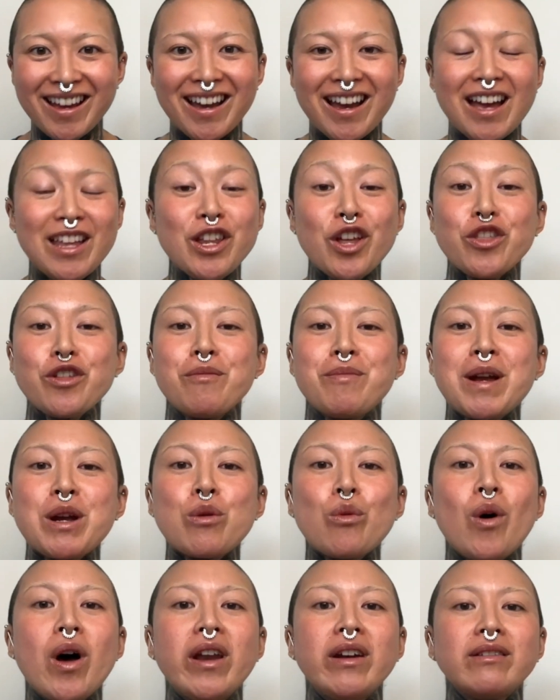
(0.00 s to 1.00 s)
Another big
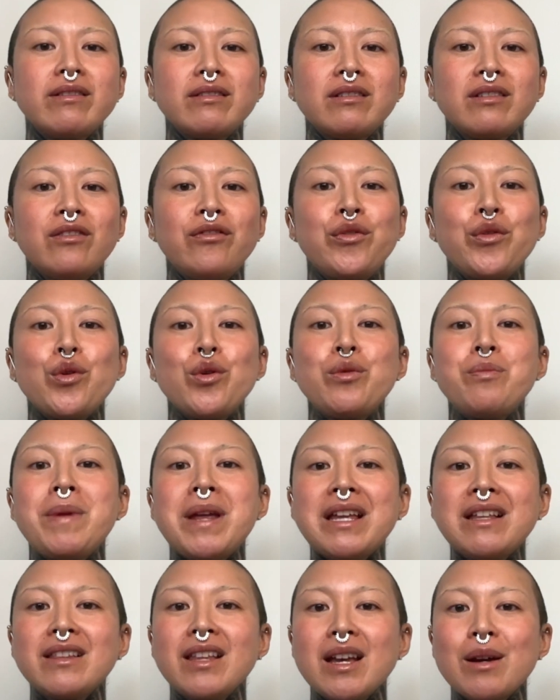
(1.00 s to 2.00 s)
one, food
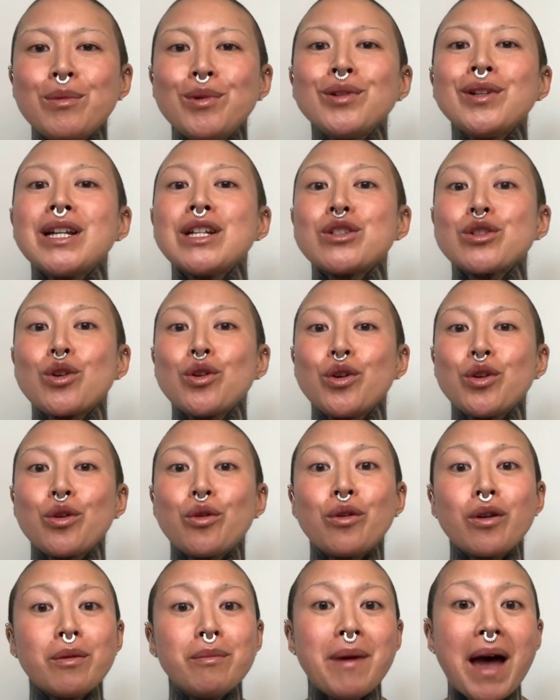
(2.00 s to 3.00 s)
being labeled as good
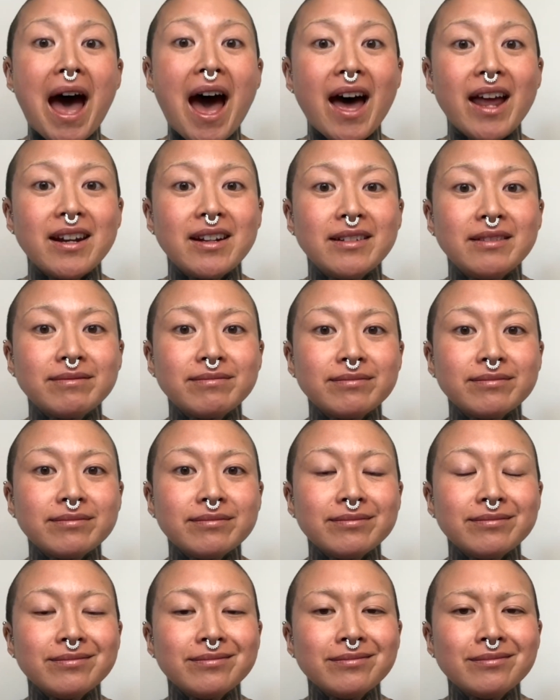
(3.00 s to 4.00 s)
or bad.
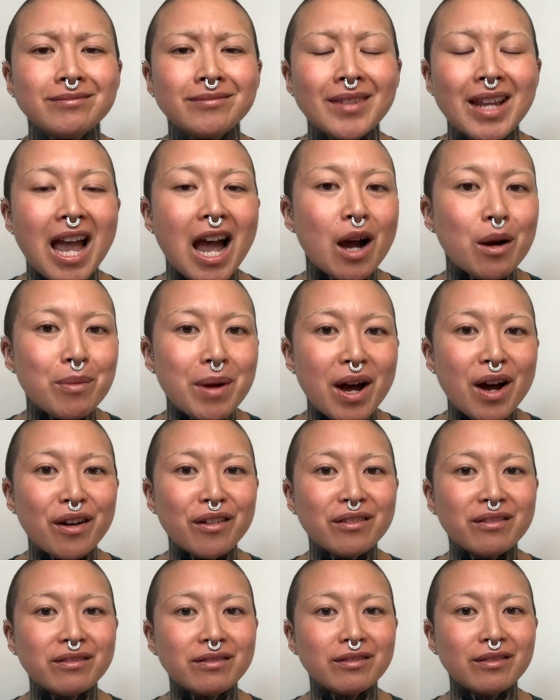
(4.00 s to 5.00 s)
How about
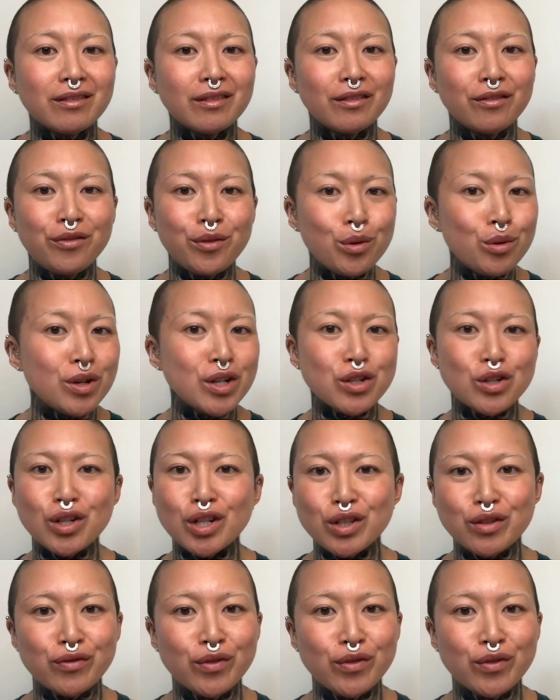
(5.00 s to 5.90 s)
food is just